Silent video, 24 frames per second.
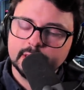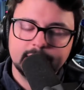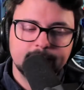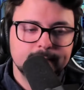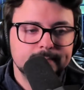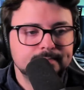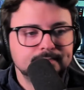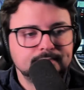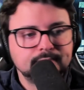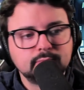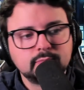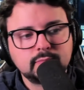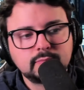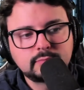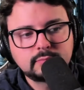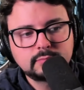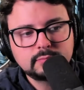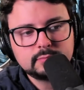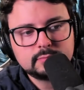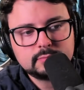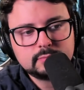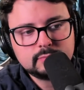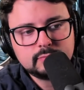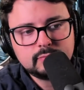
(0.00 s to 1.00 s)
know?
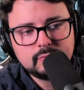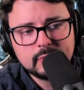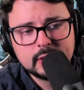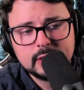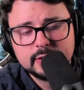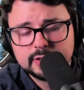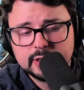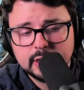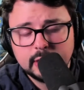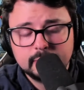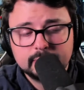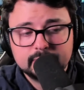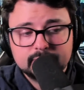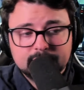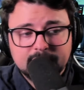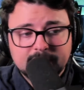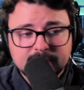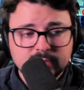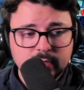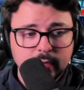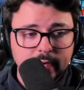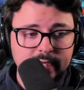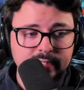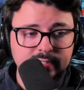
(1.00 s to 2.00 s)
So,
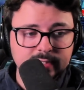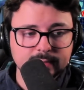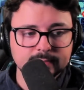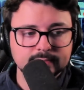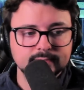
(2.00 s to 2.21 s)
that's crazy.